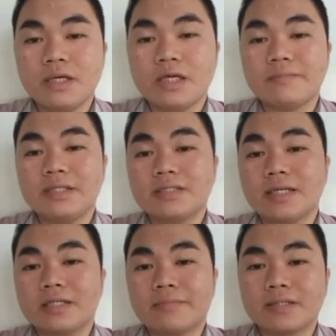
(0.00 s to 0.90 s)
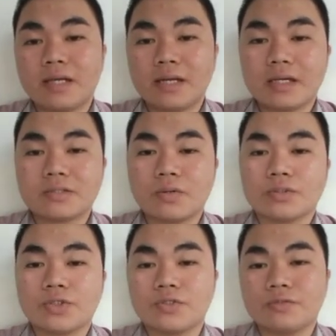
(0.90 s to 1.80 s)
It means that the material
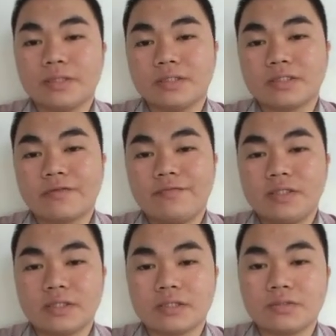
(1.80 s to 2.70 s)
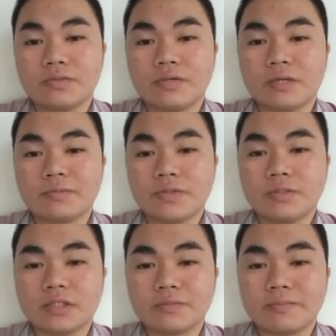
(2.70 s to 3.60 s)
taught should be sufficient to help
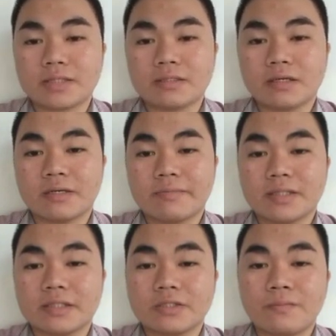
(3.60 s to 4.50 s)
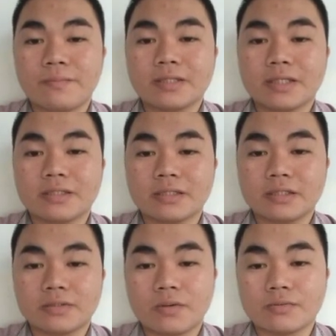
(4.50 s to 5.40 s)
students master the basic
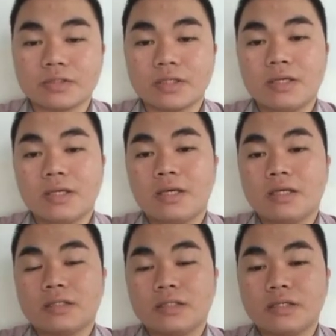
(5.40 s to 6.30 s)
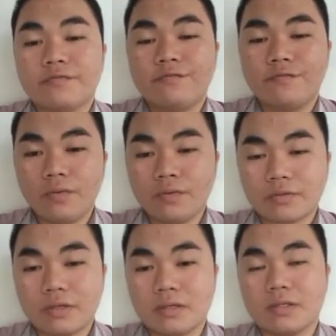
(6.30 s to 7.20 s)
competencies taught. The
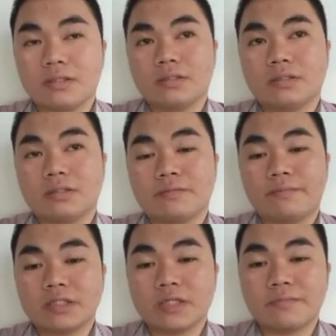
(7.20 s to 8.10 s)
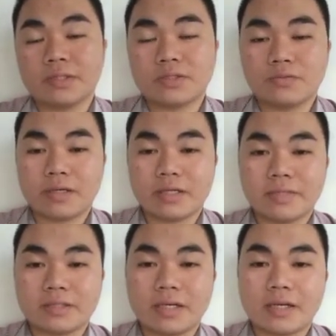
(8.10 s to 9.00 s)
fourth principle to create
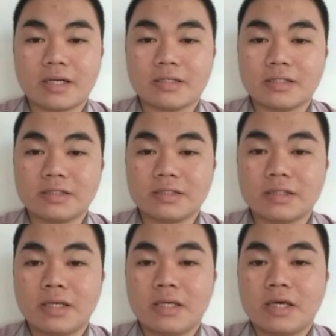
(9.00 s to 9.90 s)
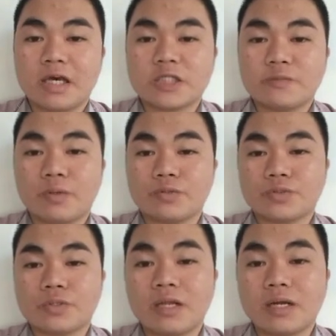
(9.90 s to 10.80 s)
material is
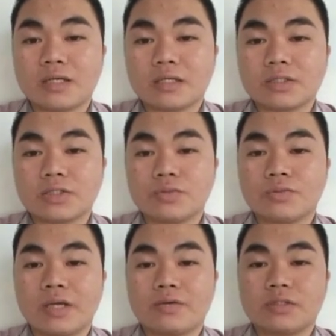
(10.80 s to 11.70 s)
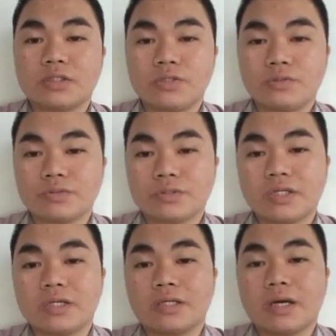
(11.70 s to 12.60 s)
expose learners to language use
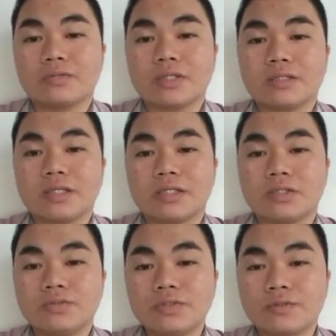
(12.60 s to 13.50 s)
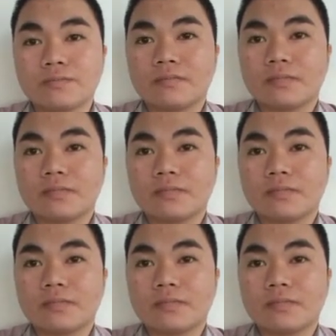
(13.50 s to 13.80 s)
in authentic use.